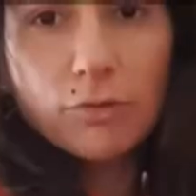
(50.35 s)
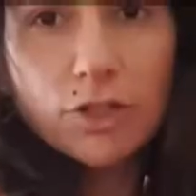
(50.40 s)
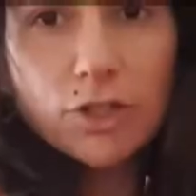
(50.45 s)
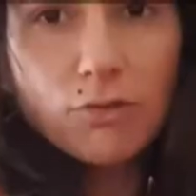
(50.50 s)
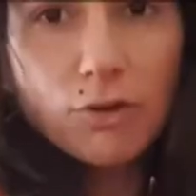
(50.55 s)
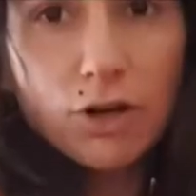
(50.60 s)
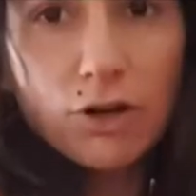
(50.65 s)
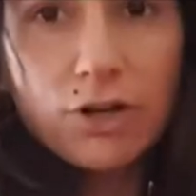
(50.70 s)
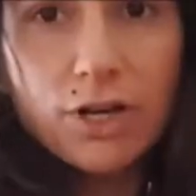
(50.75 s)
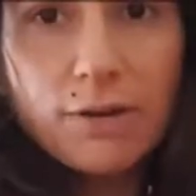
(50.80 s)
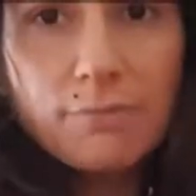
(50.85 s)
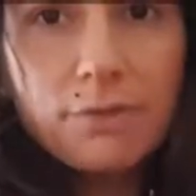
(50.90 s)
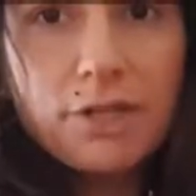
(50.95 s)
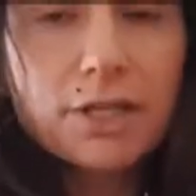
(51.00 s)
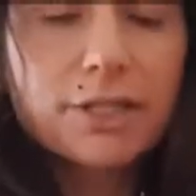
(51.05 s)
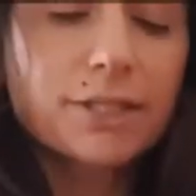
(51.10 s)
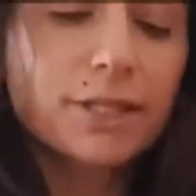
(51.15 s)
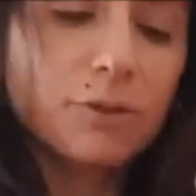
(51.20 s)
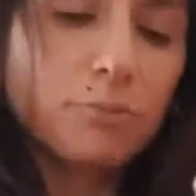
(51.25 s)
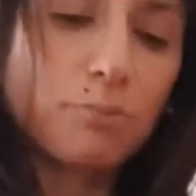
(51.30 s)
So we're gonna
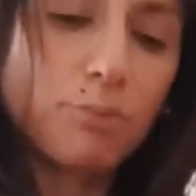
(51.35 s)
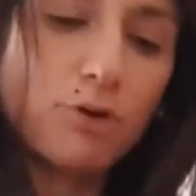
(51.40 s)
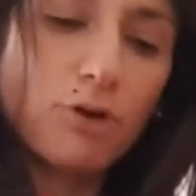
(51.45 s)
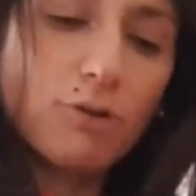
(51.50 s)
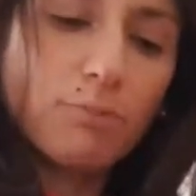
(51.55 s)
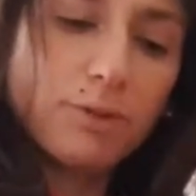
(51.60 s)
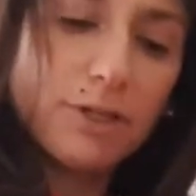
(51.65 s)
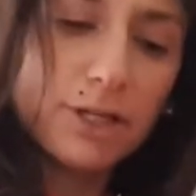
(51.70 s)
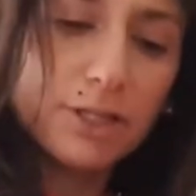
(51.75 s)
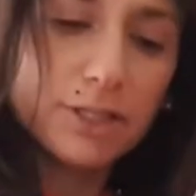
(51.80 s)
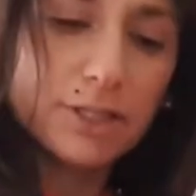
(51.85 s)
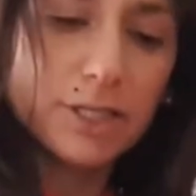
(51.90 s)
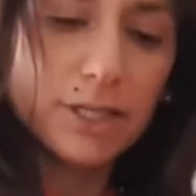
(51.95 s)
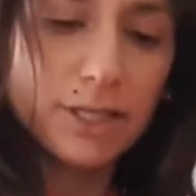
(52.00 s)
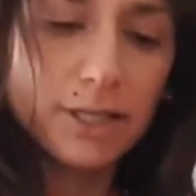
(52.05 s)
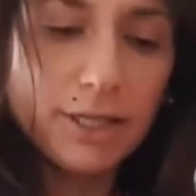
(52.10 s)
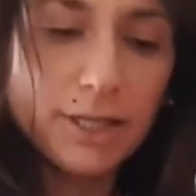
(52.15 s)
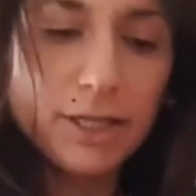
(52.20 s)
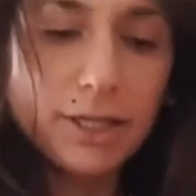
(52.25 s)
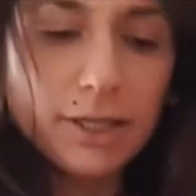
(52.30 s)
mix it properly
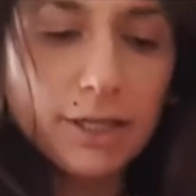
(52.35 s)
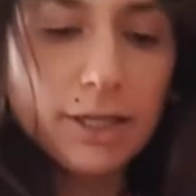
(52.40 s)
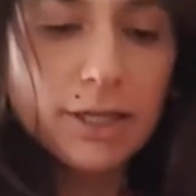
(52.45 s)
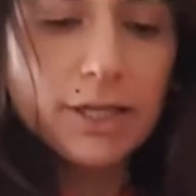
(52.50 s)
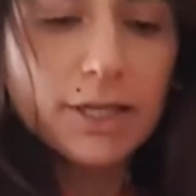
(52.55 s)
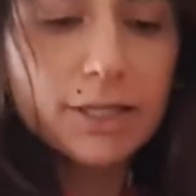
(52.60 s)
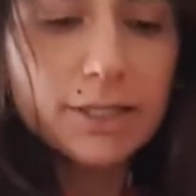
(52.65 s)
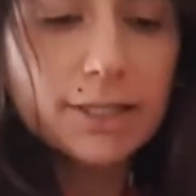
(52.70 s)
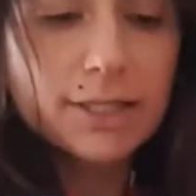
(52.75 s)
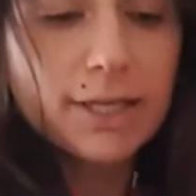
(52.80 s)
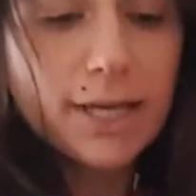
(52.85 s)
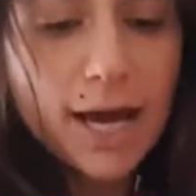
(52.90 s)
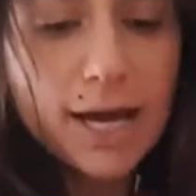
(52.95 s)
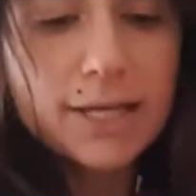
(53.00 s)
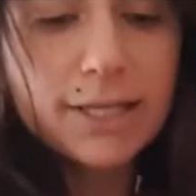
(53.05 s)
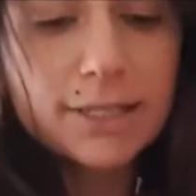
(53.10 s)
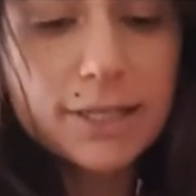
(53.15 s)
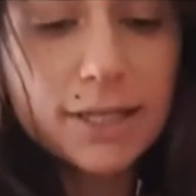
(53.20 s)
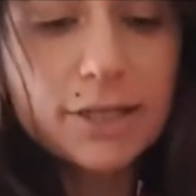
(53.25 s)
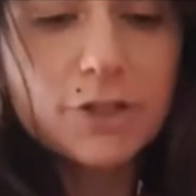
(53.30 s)
until it's
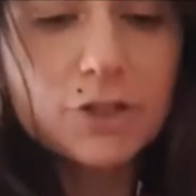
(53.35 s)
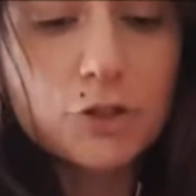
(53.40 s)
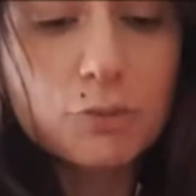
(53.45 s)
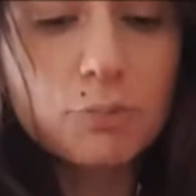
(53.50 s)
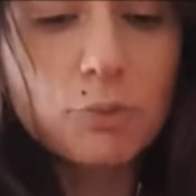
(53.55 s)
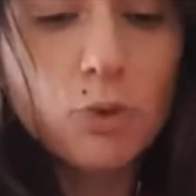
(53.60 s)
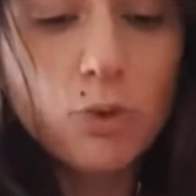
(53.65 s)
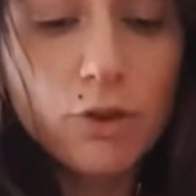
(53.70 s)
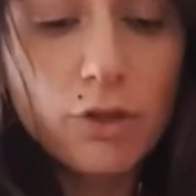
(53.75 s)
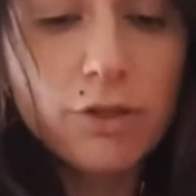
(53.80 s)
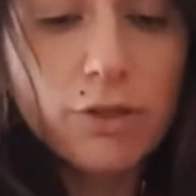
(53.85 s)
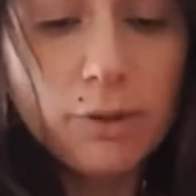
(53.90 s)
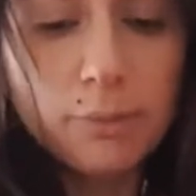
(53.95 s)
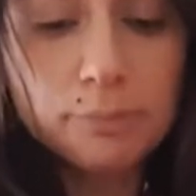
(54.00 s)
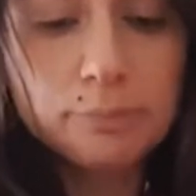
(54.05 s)
nice and smooth.